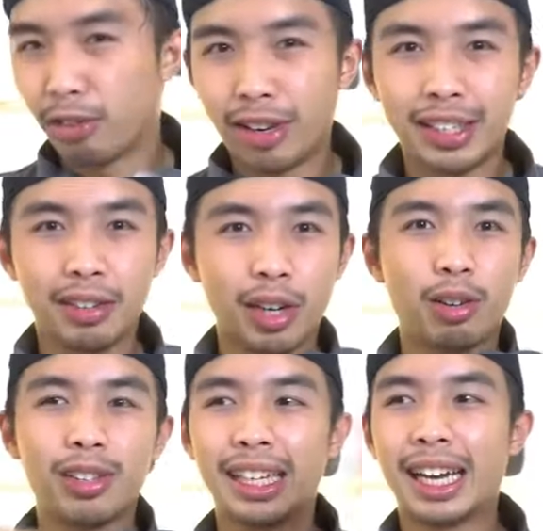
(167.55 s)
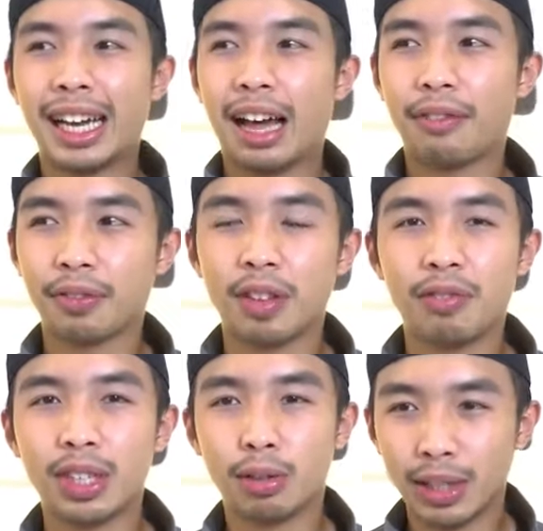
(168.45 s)
already recorded like half of the
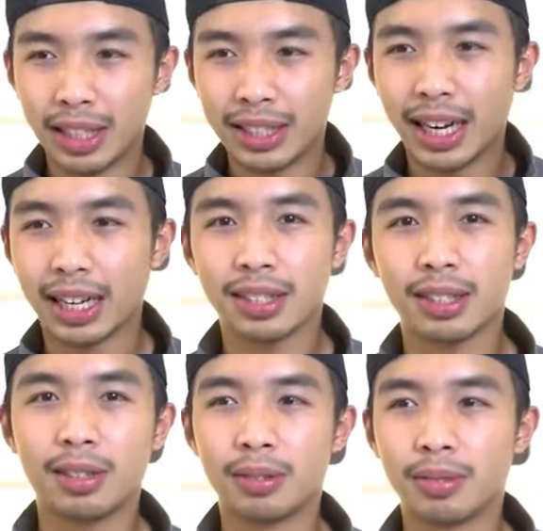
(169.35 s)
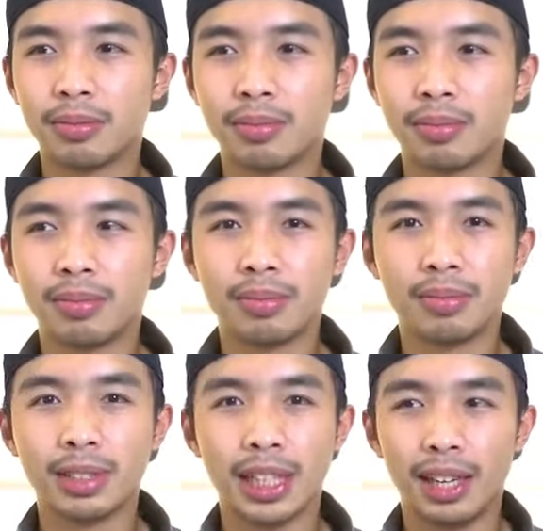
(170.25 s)
video with the jacket, so
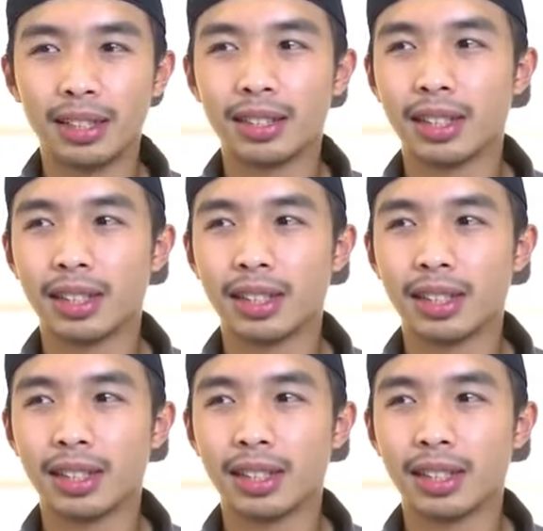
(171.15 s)
yeah,